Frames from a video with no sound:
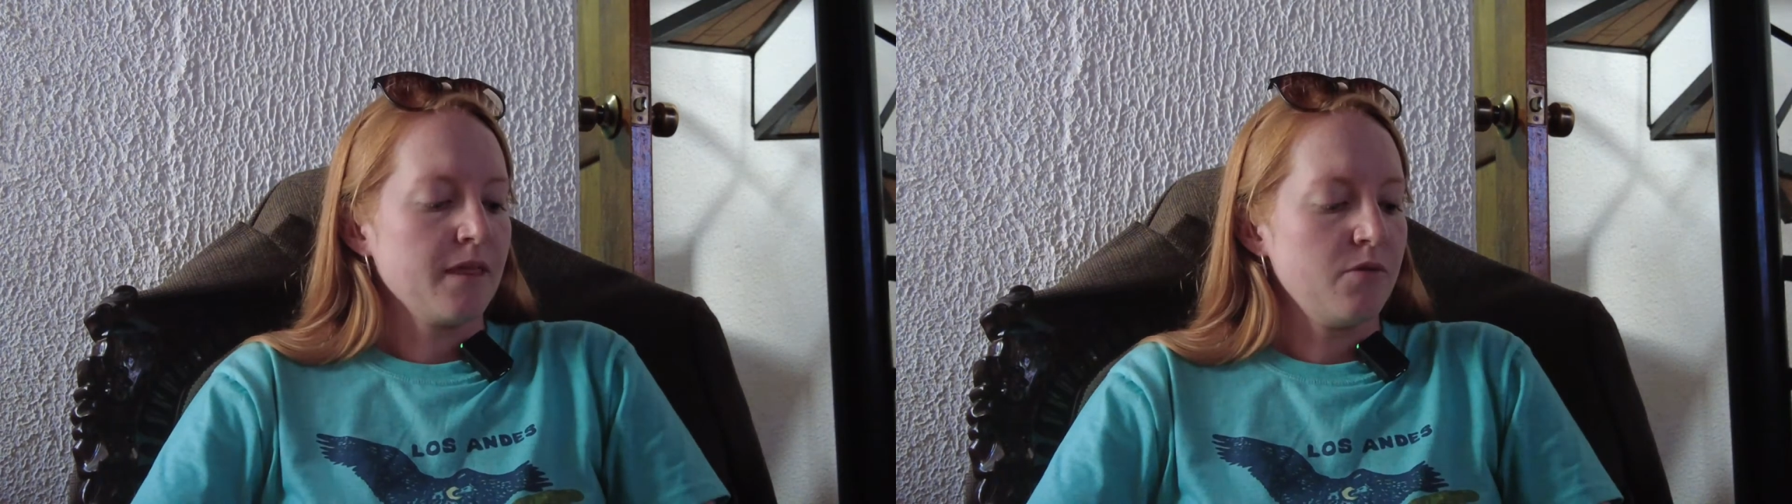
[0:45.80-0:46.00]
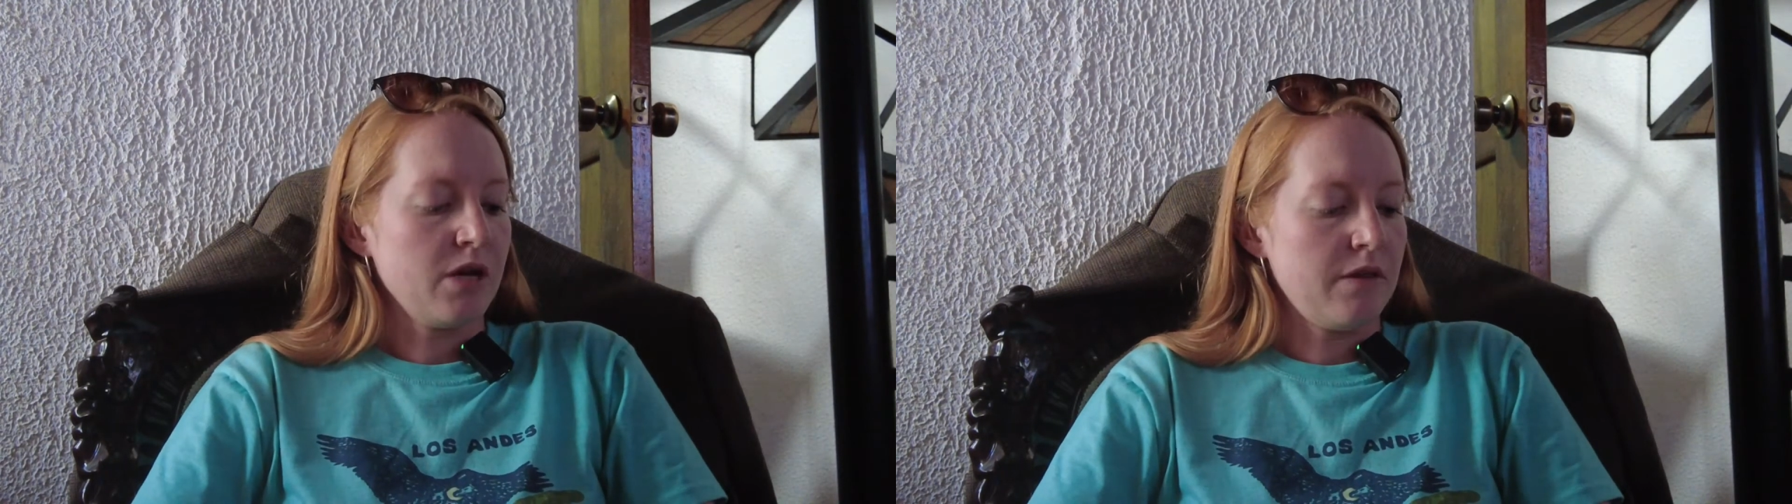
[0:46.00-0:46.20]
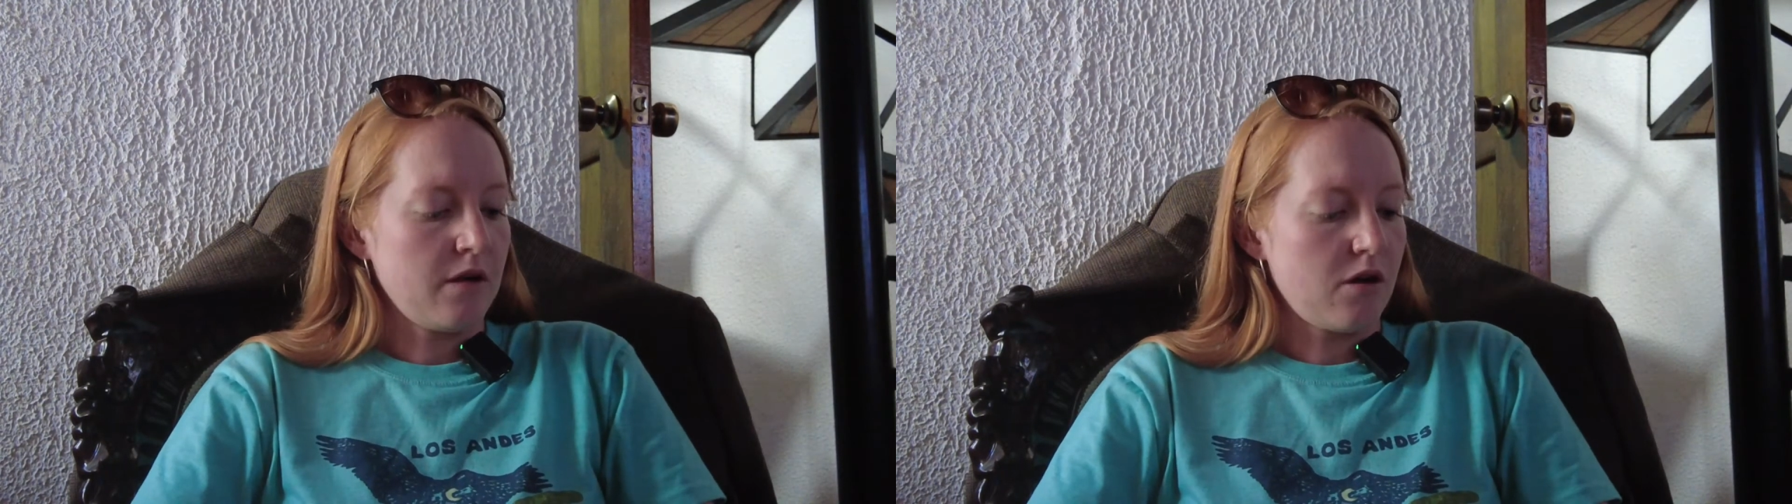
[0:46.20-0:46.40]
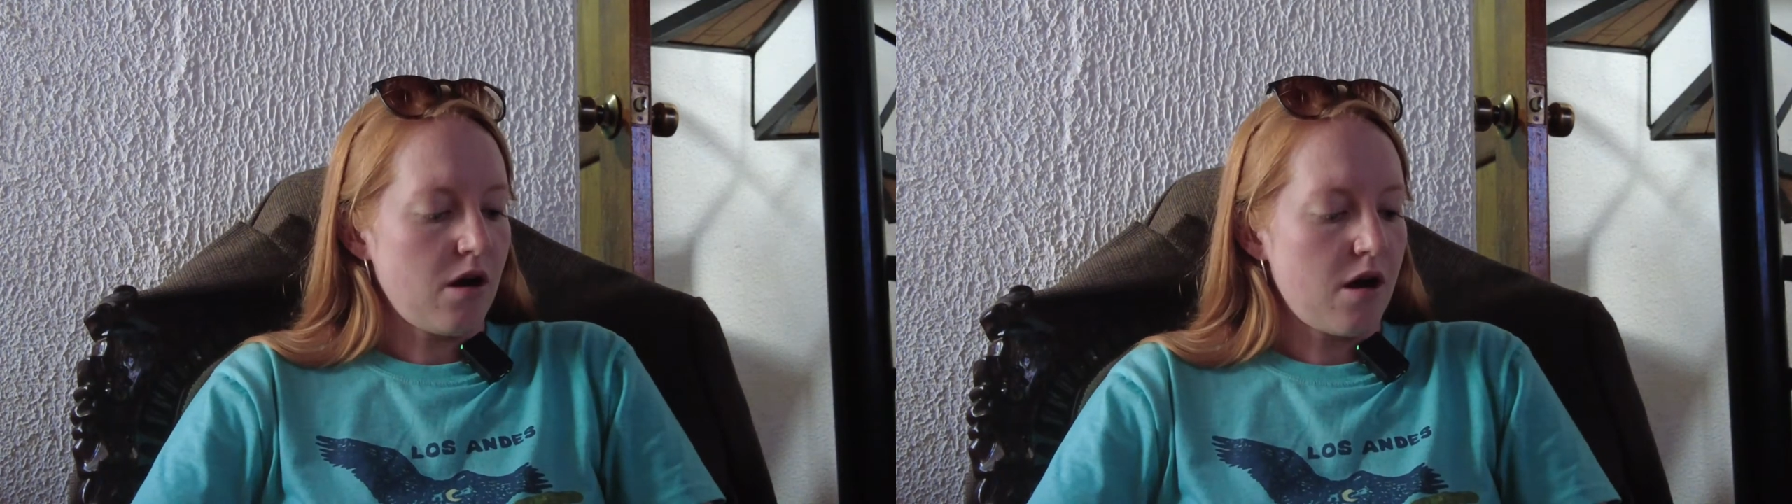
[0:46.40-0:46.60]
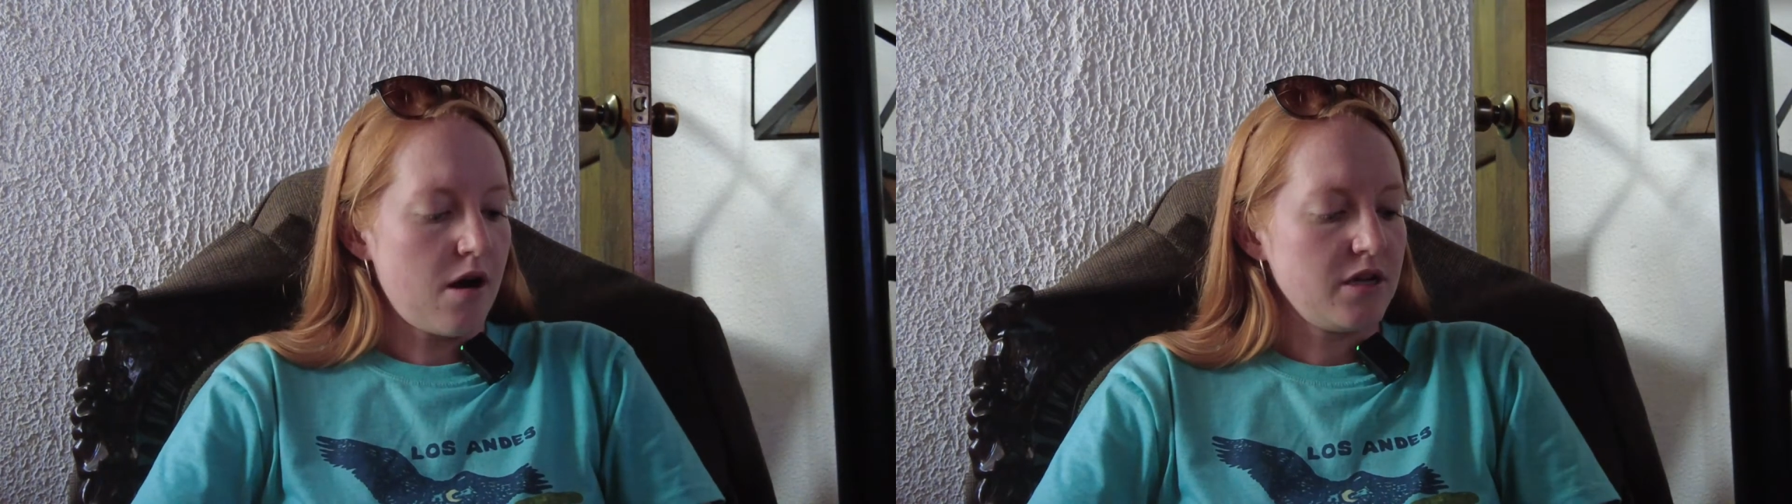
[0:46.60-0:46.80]
We get in the
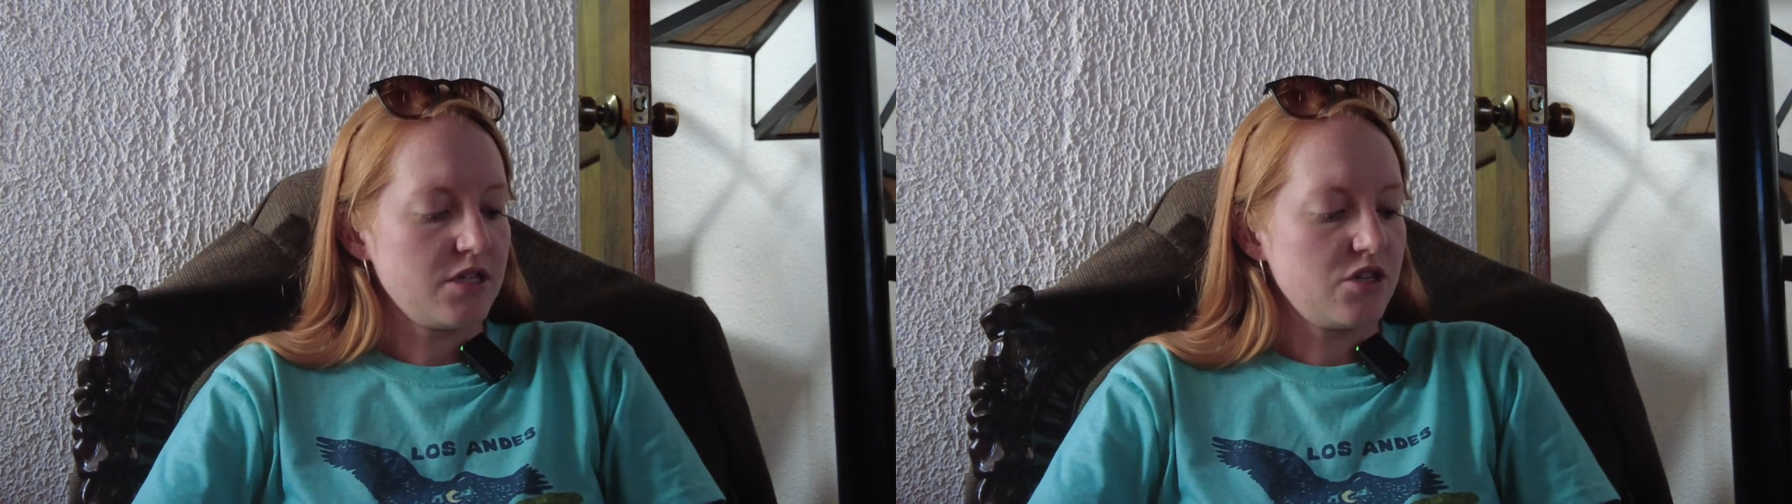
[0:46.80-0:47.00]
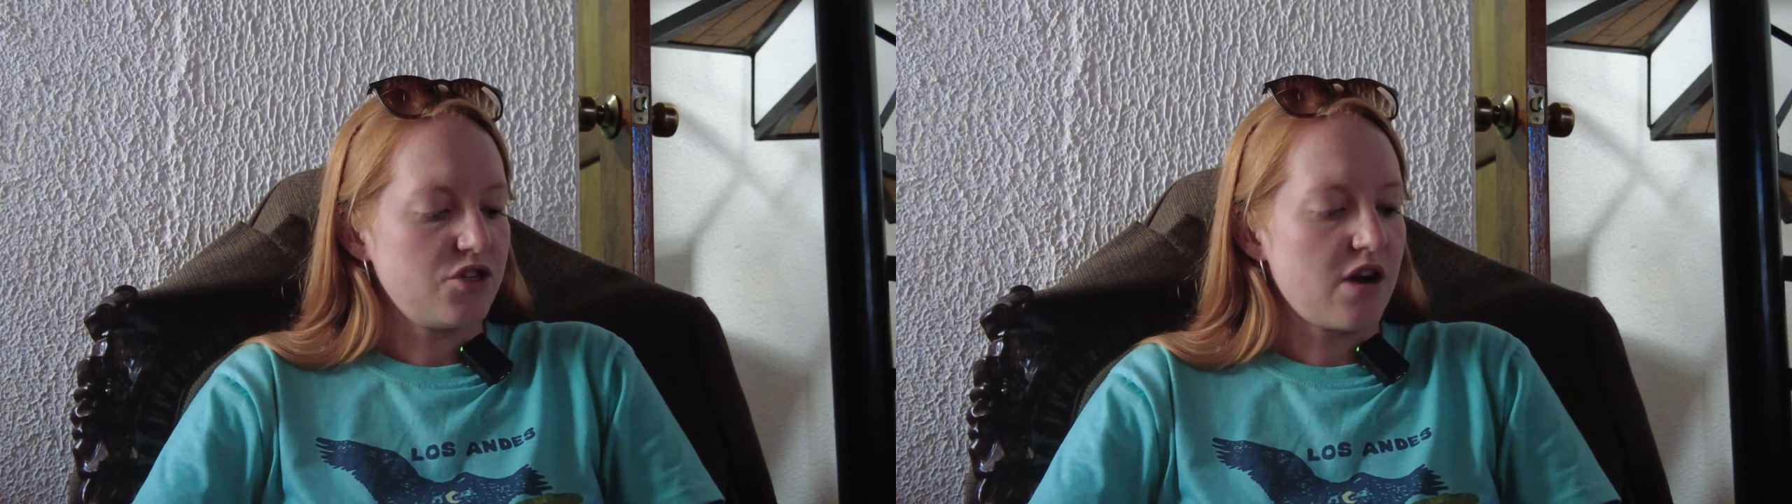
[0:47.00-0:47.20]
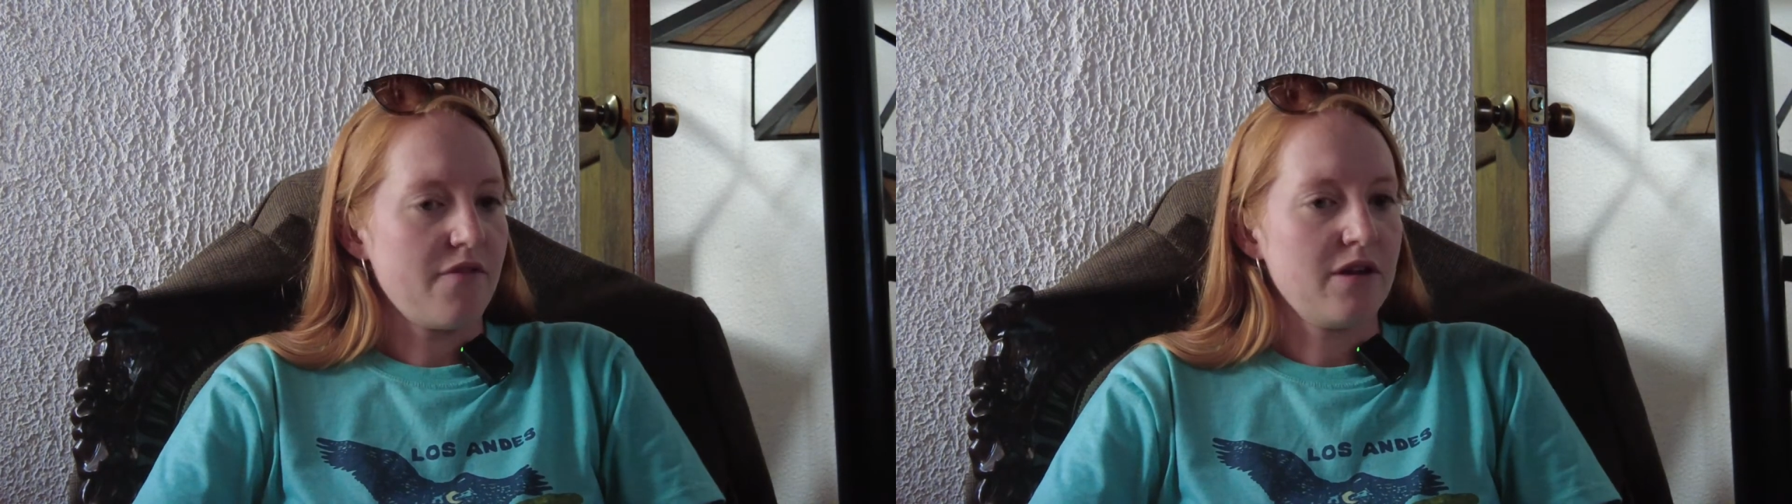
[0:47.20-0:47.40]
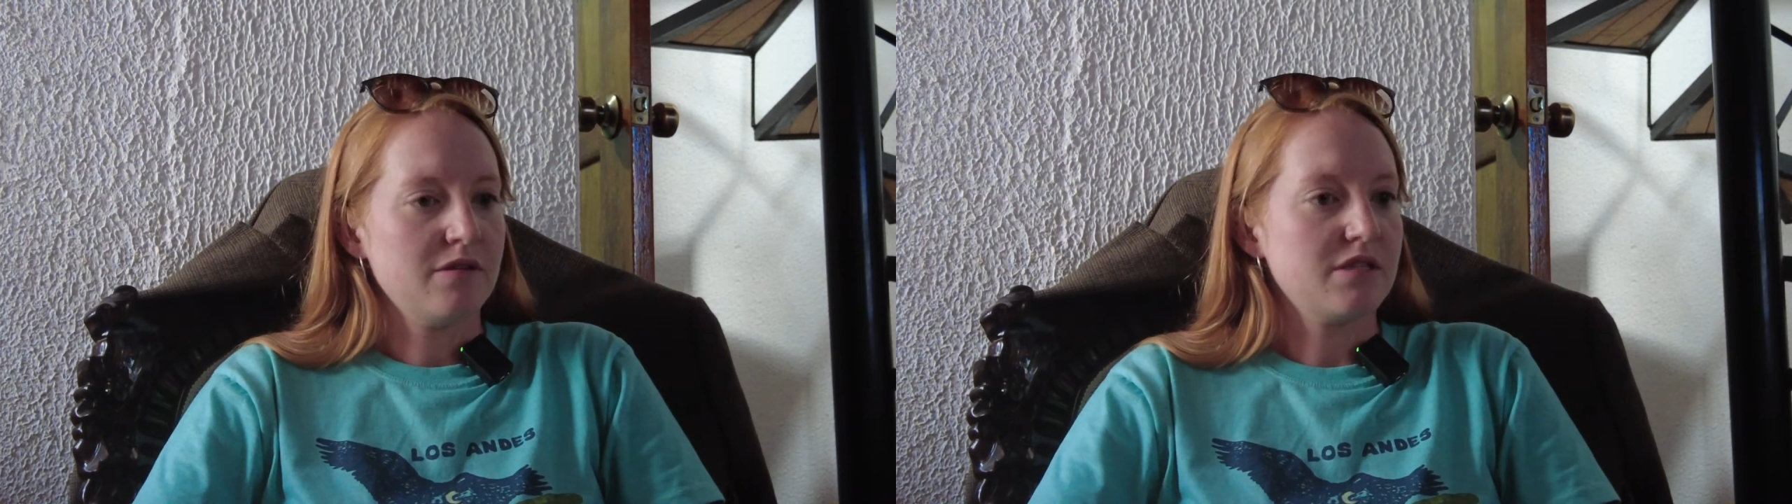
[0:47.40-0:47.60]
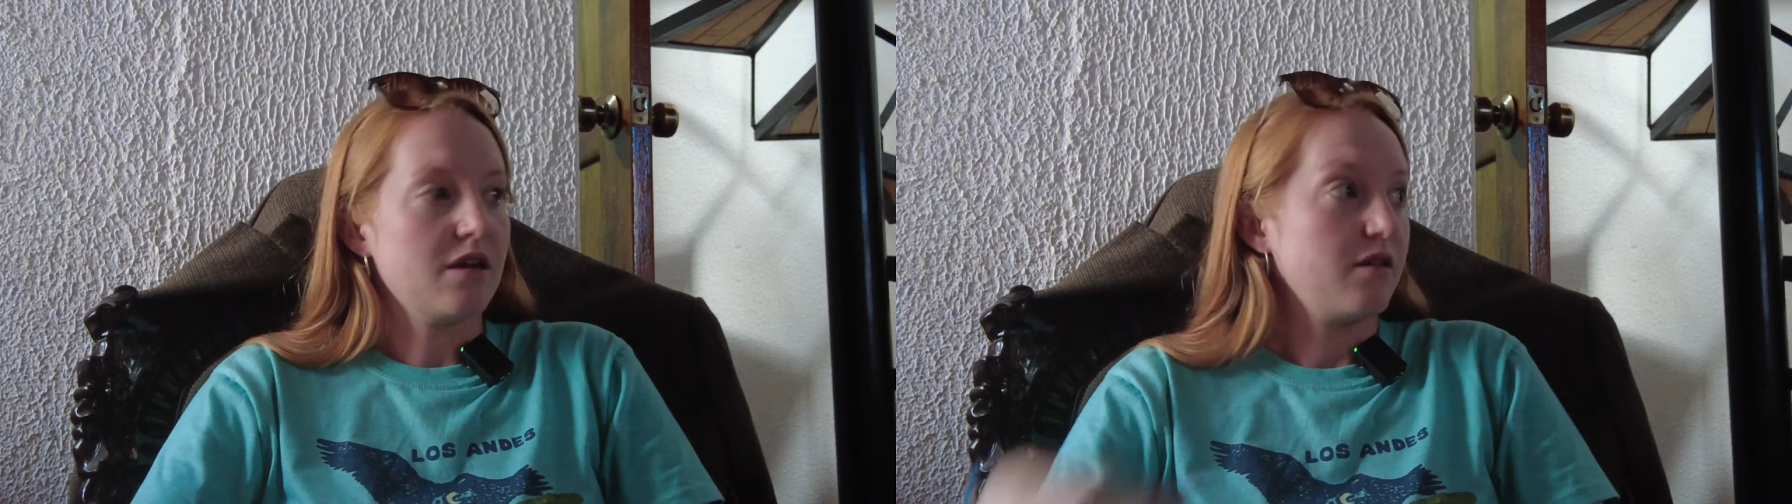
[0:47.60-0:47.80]
car, he starts driving, and I
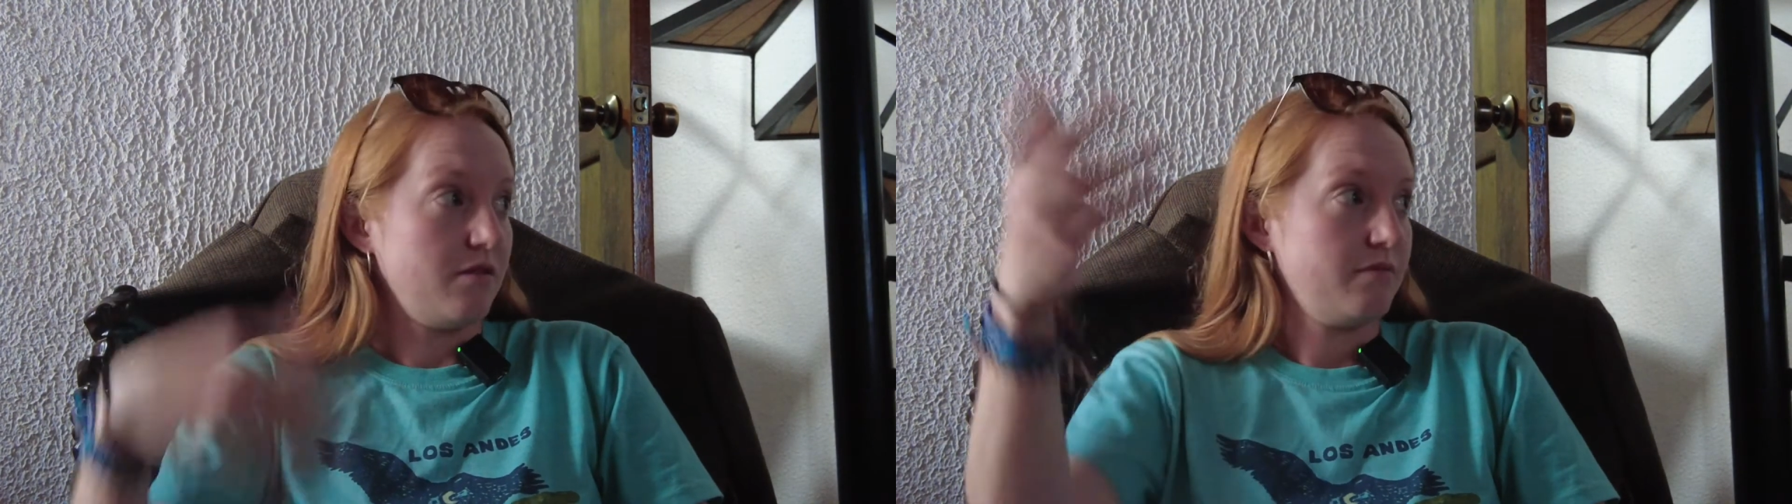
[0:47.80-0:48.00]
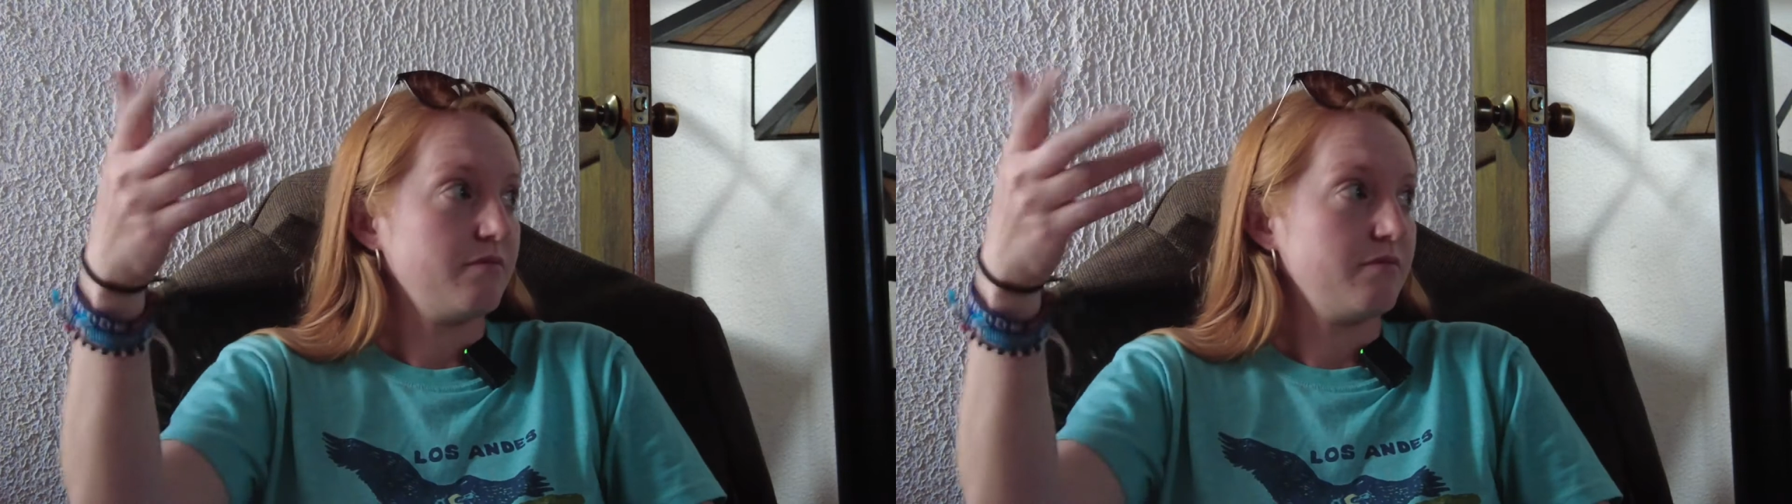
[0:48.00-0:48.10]
was like,